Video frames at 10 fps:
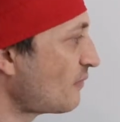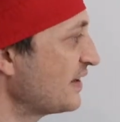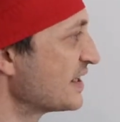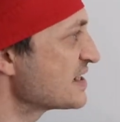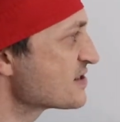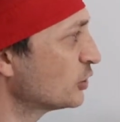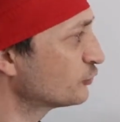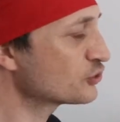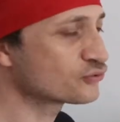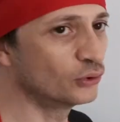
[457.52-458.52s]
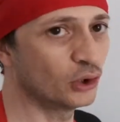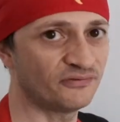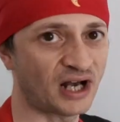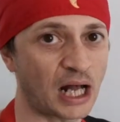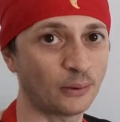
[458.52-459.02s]
there is not a rule of
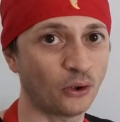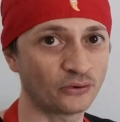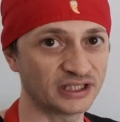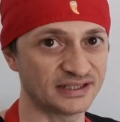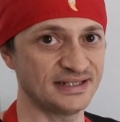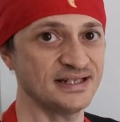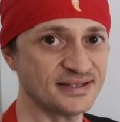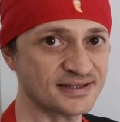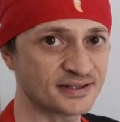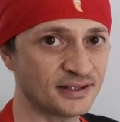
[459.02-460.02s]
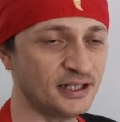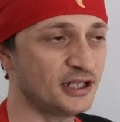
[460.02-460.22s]
how long it is,